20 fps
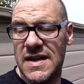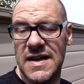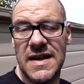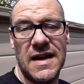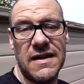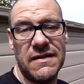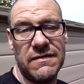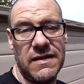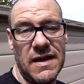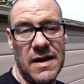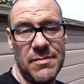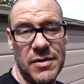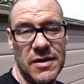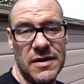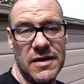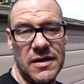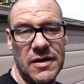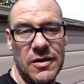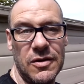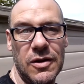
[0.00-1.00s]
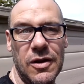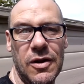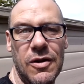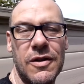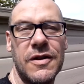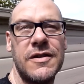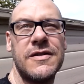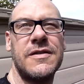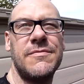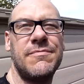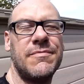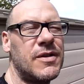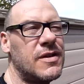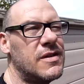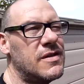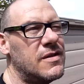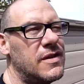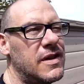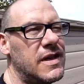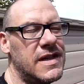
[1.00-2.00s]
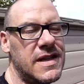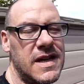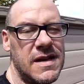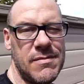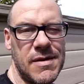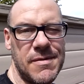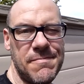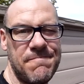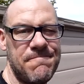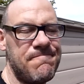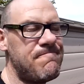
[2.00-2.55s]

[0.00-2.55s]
cat flap unlocks because on a timer.